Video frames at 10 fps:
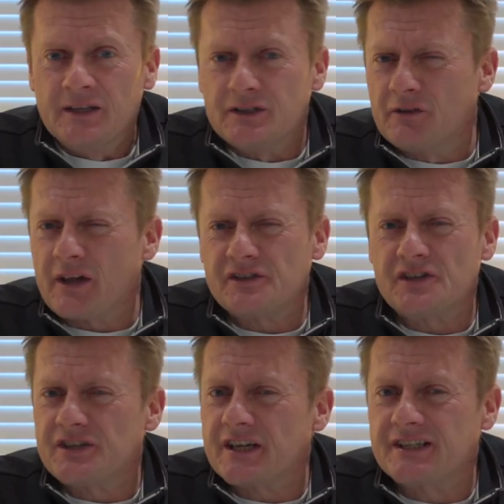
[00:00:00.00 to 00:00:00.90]

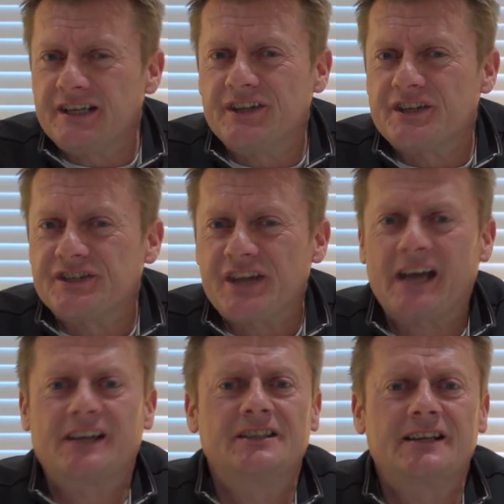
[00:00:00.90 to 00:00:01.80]
2016, the
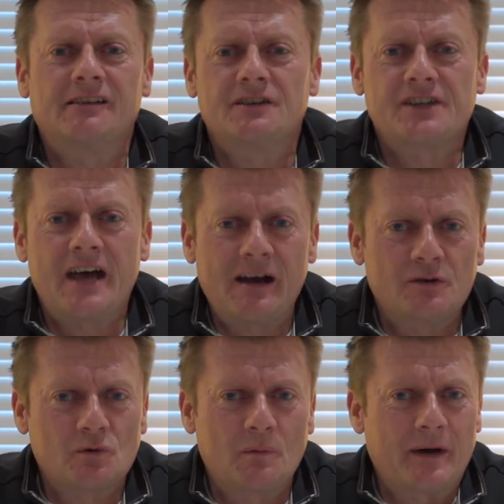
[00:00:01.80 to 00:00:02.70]
second year I was there, it
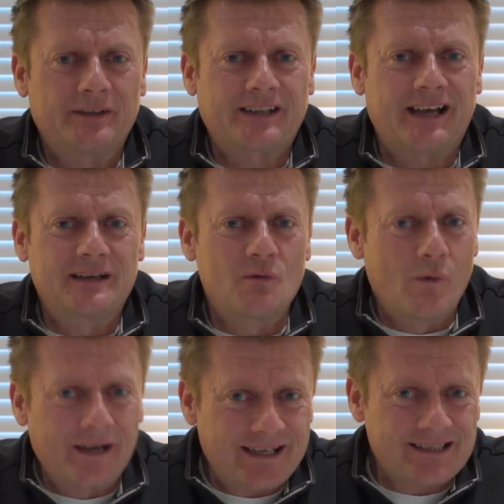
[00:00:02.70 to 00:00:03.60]
was won by Danny
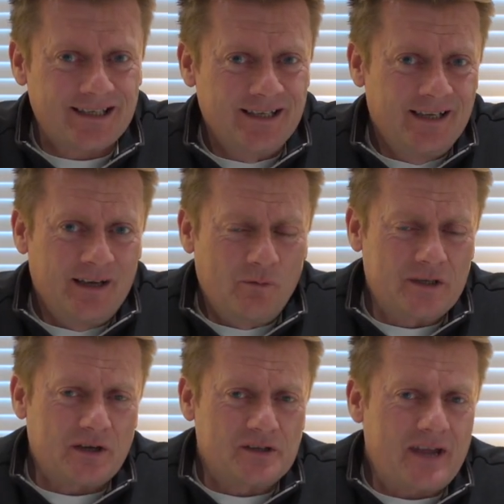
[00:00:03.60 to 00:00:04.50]
Willett,
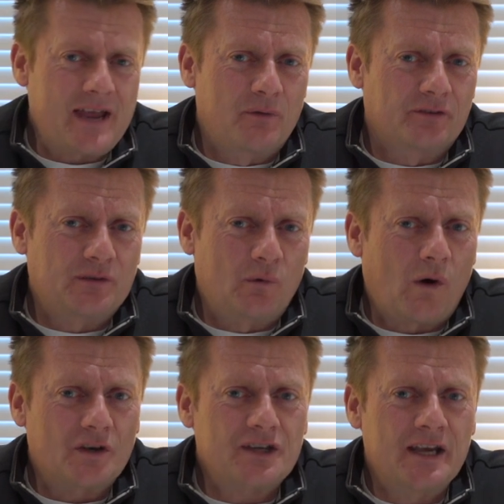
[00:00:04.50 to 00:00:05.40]
which I was able to
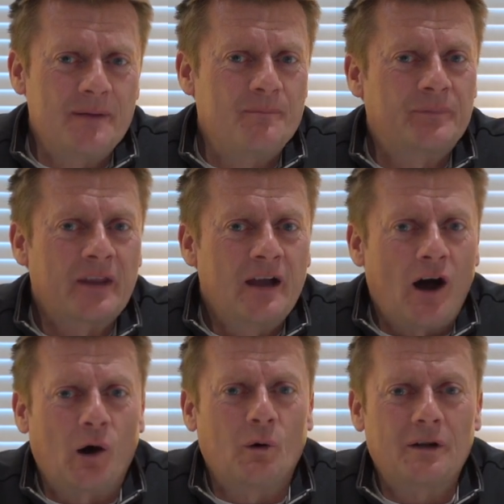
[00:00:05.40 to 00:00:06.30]
watch him
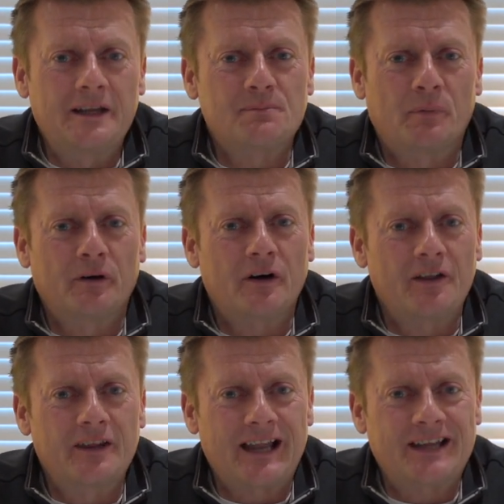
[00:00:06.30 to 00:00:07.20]
hole his putt
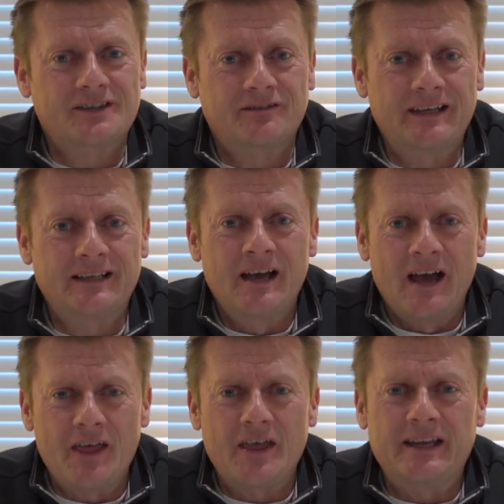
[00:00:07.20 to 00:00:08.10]
on the last green,
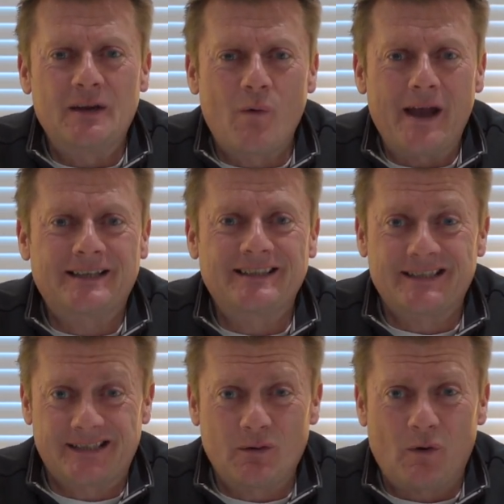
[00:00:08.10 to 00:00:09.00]
and then he waited to
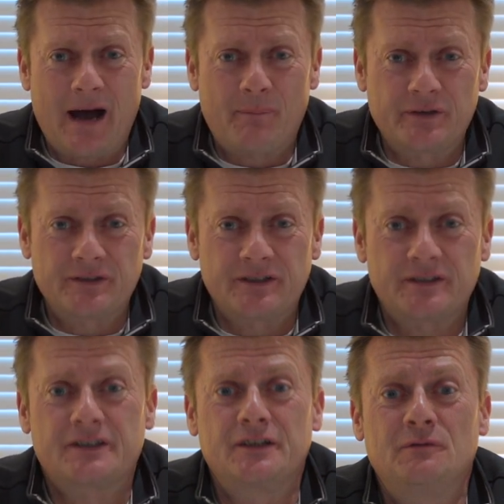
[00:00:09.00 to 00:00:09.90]
see what happened
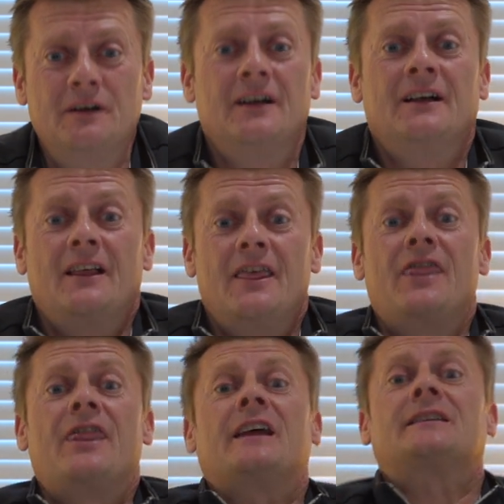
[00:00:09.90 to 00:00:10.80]
to
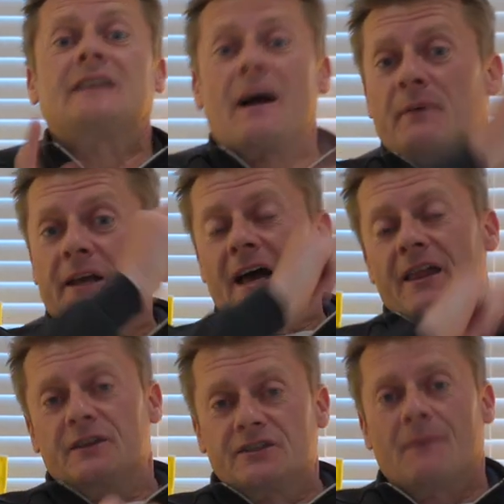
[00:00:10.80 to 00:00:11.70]
this chap
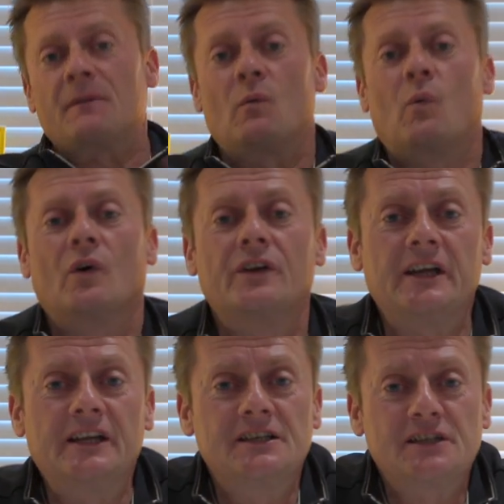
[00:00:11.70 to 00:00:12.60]
again, the chap that won
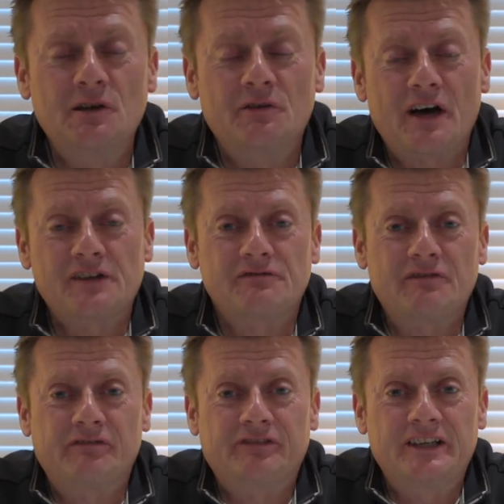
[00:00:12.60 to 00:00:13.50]
in
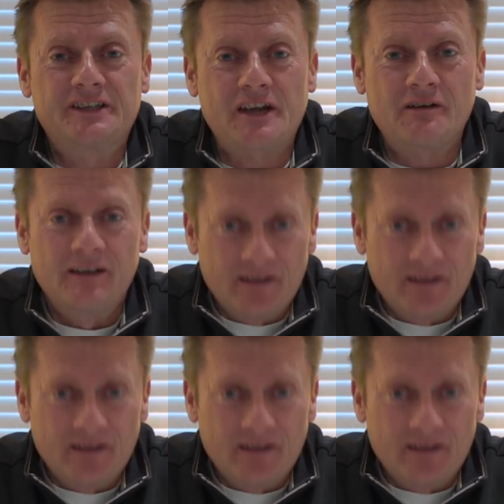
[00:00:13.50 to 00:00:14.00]
2015. So